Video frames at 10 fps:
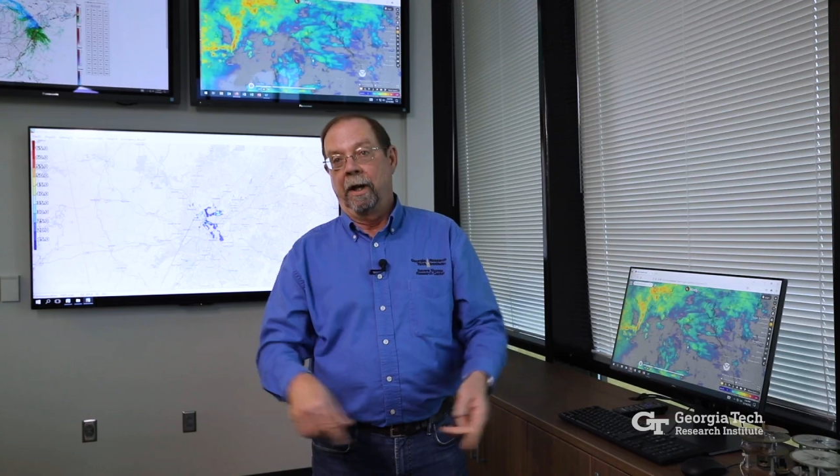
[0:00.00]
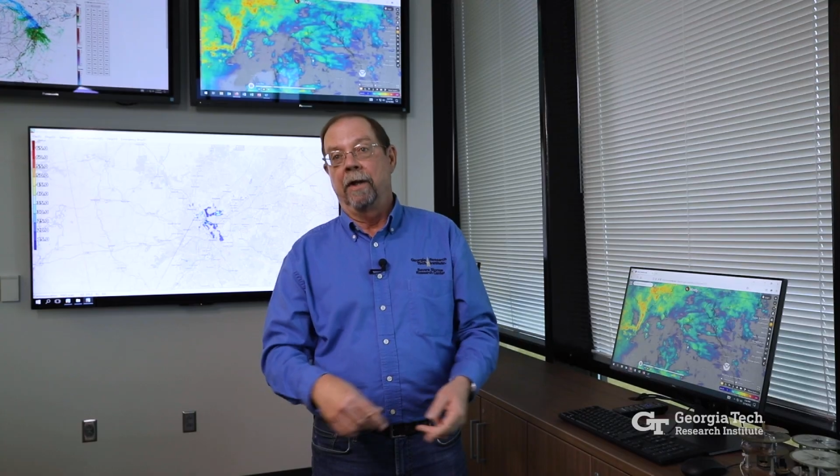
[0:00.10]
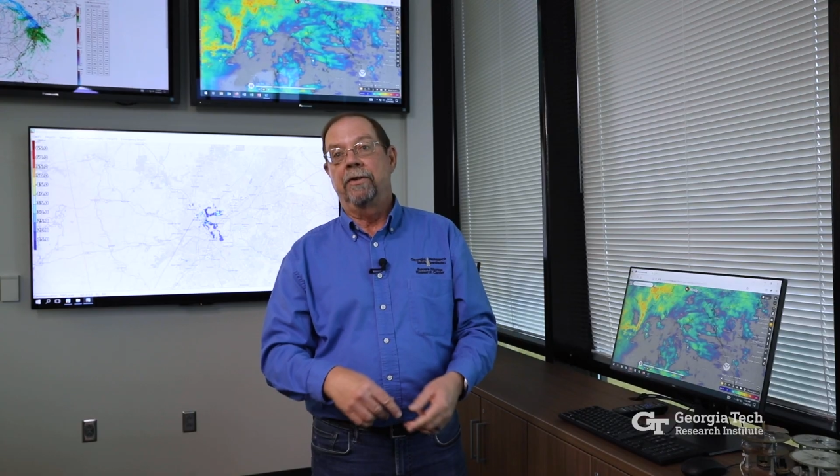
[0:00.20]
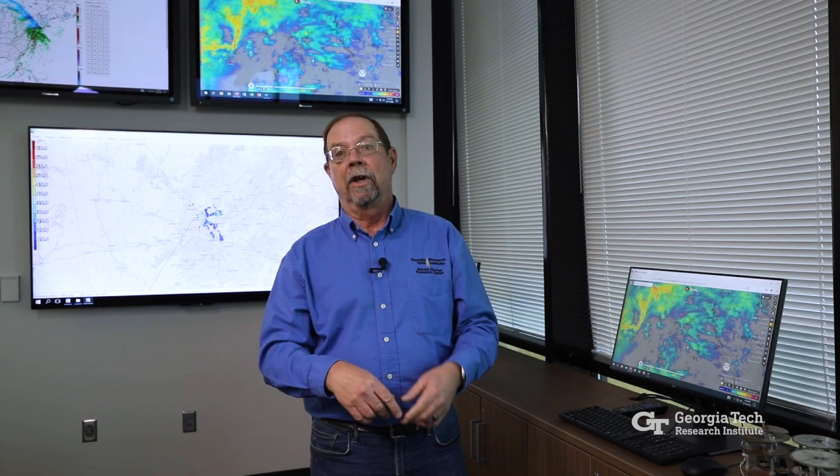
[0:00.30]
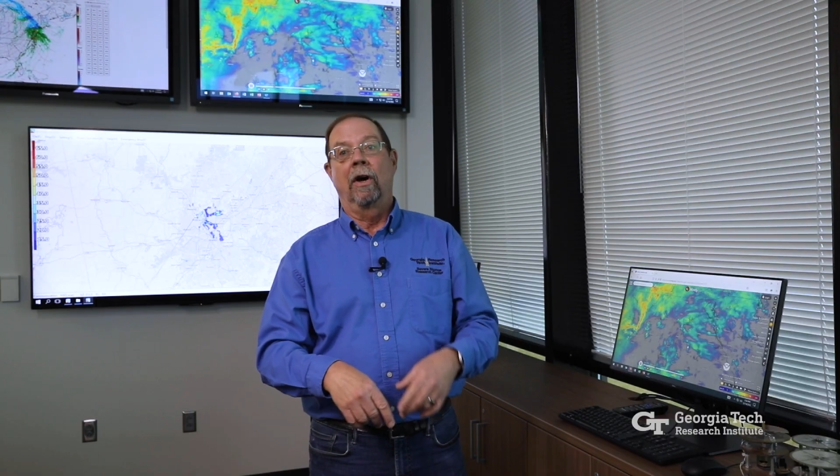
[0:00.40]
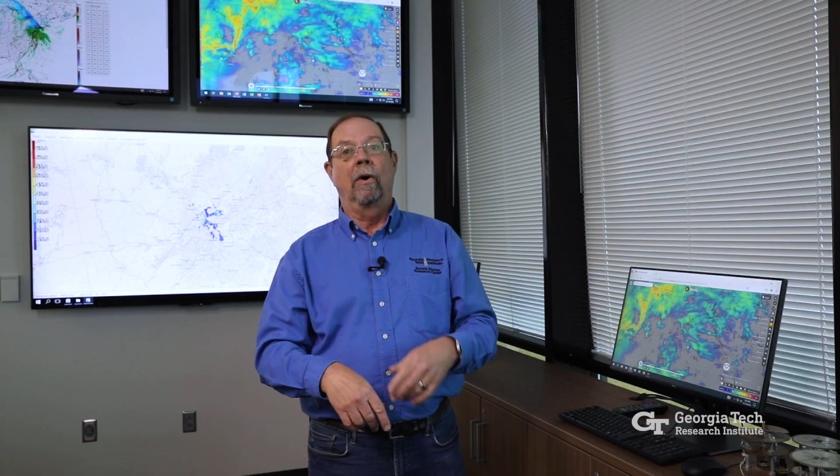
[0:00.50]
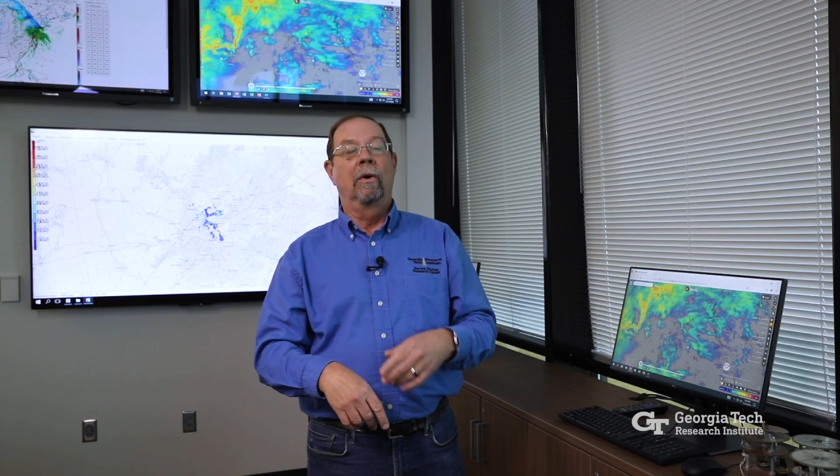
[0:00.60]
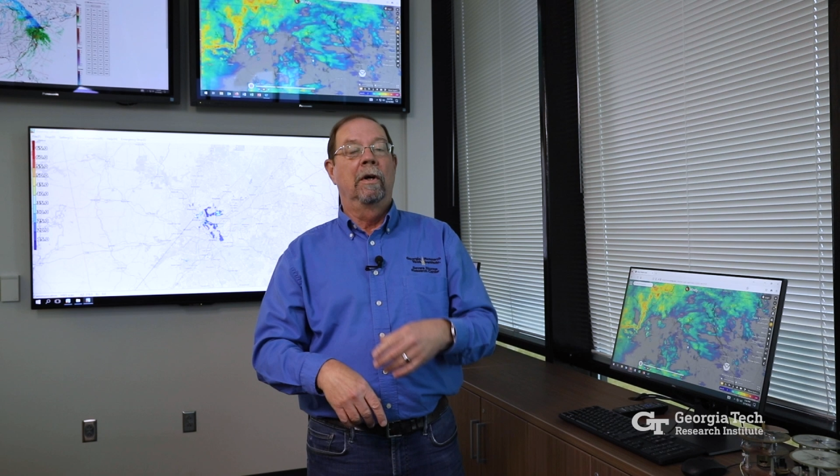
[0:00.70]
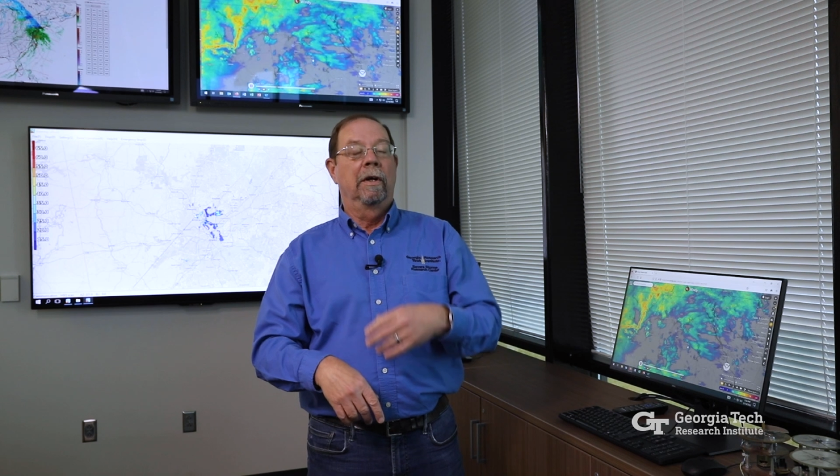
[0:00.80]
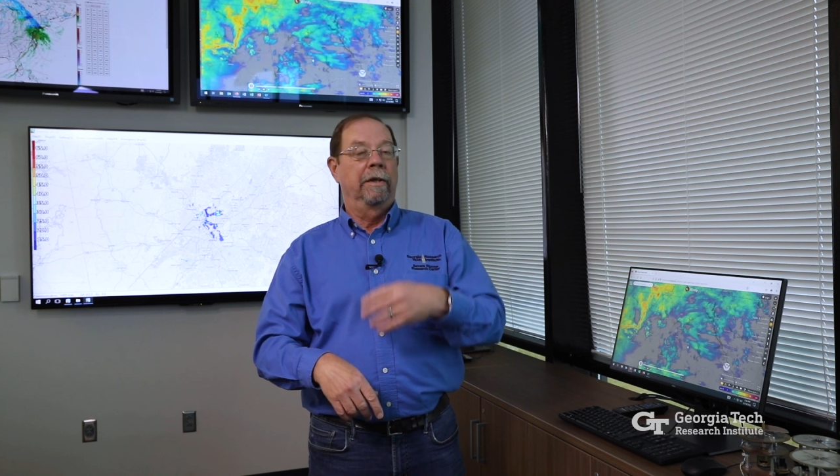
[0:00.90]
And
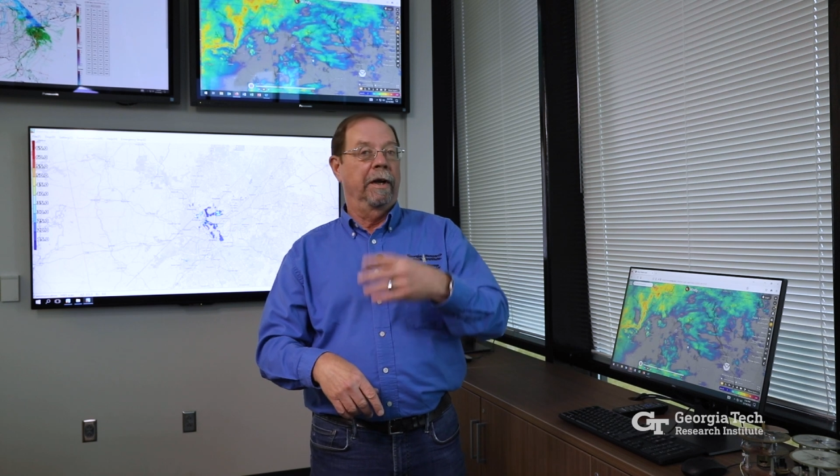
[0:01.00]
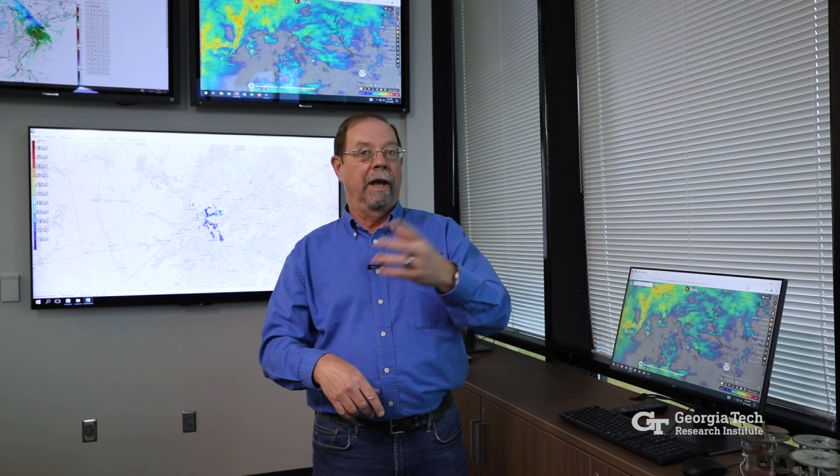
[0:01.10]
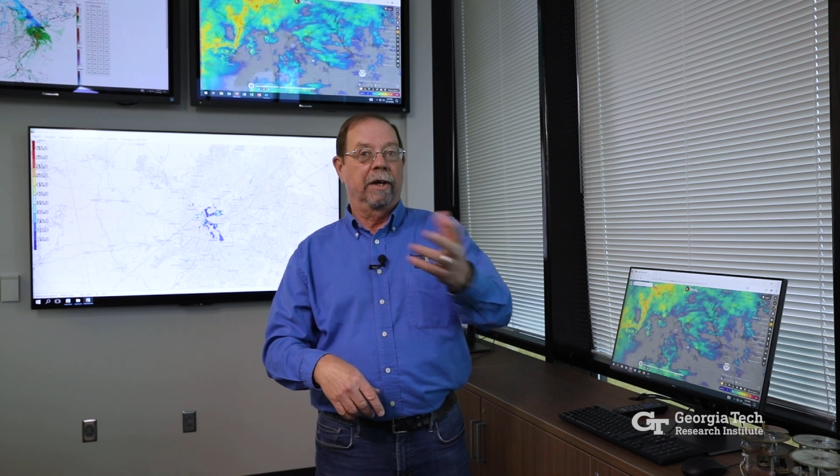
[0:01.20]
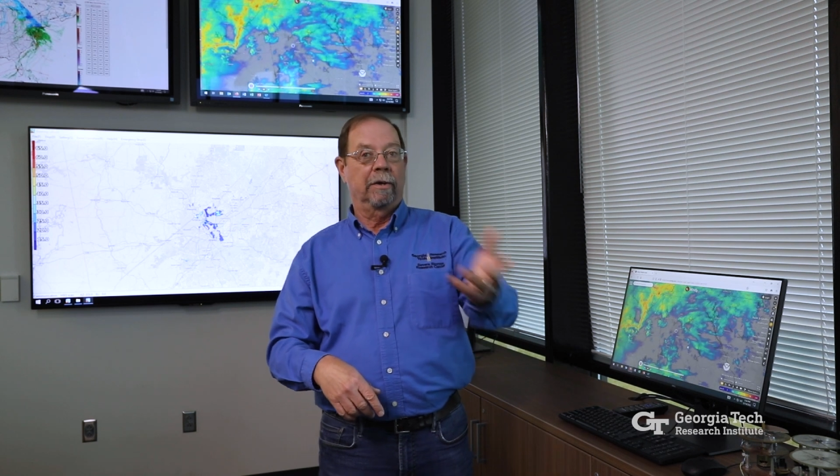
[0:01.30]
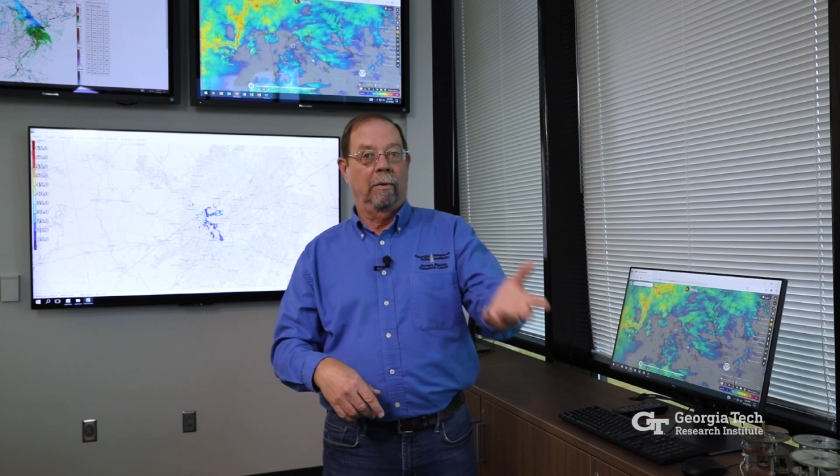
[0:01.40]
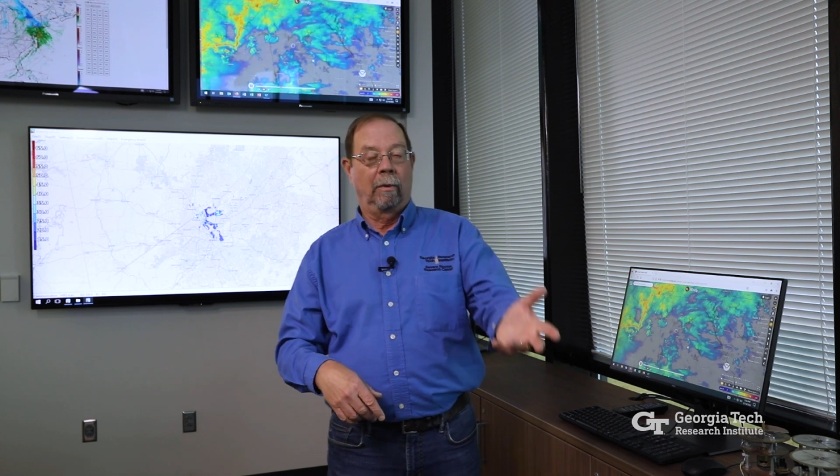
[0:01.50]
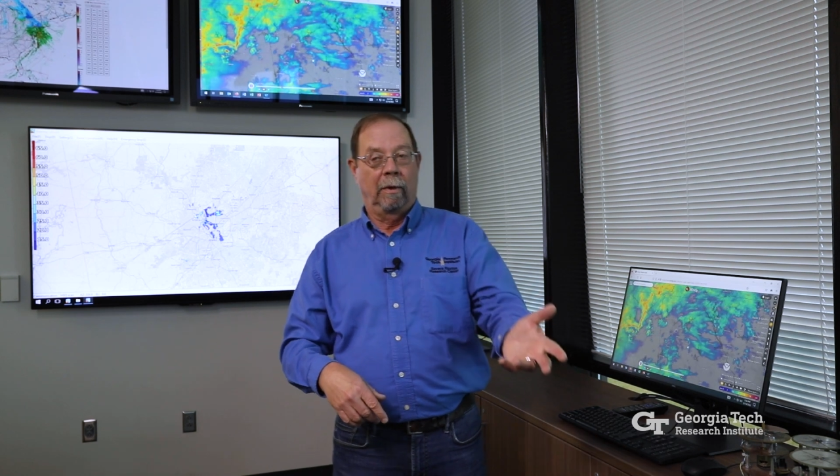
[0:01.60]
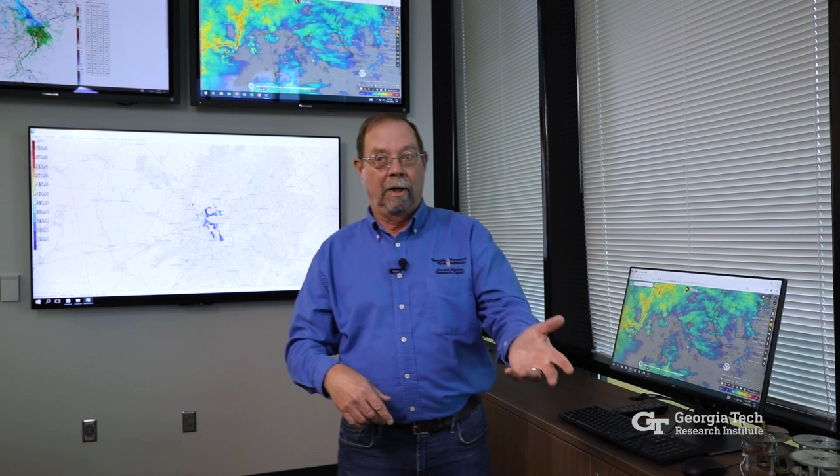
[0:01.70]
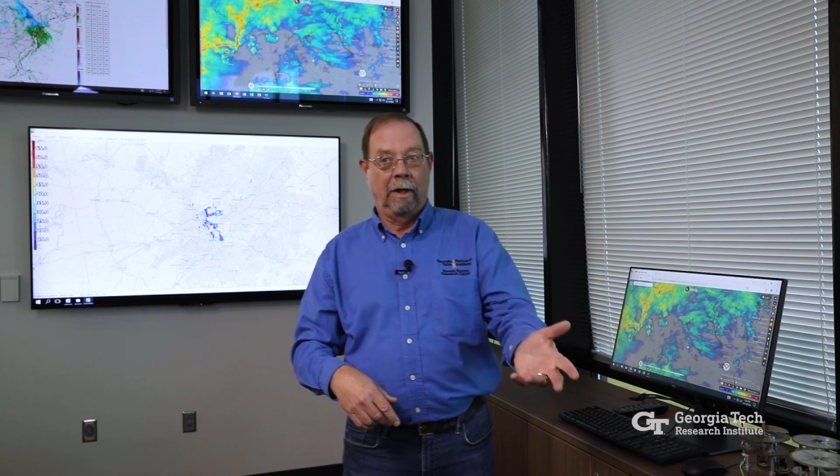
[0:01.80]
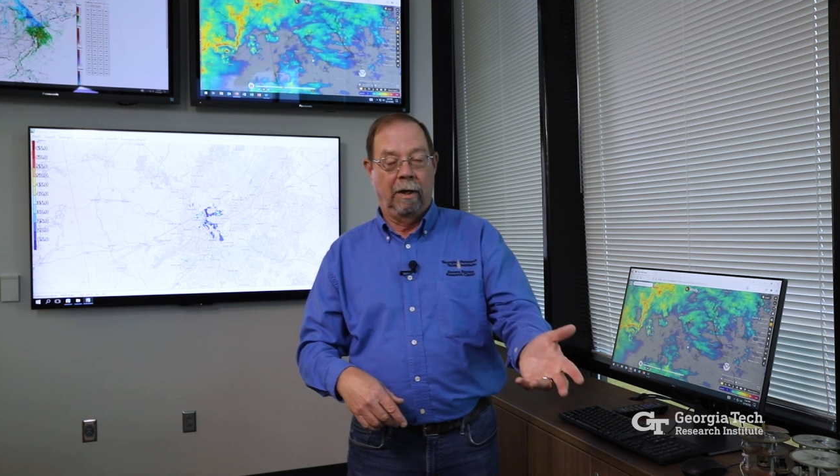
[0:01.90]
so the
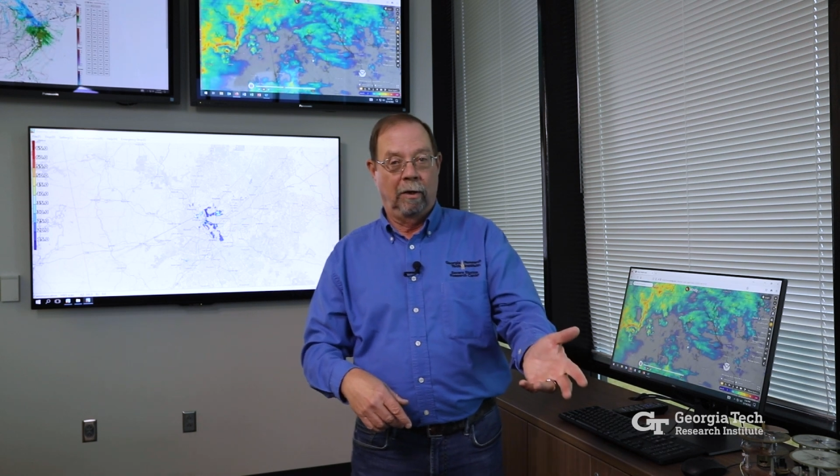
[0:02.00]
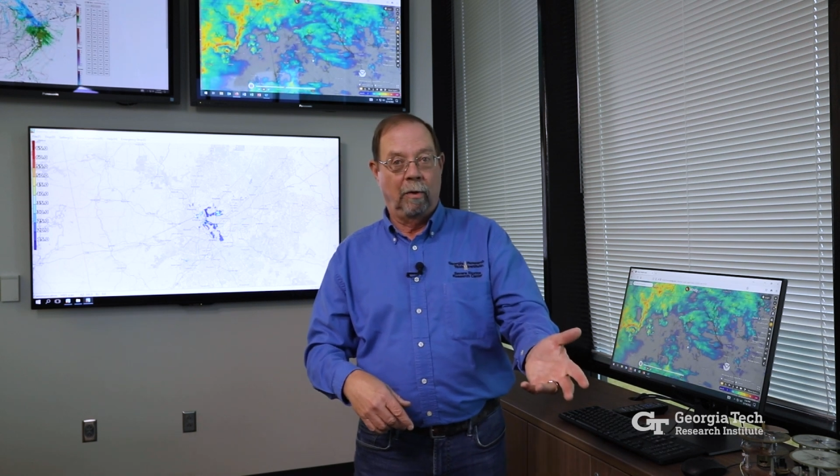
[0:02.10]
National uh,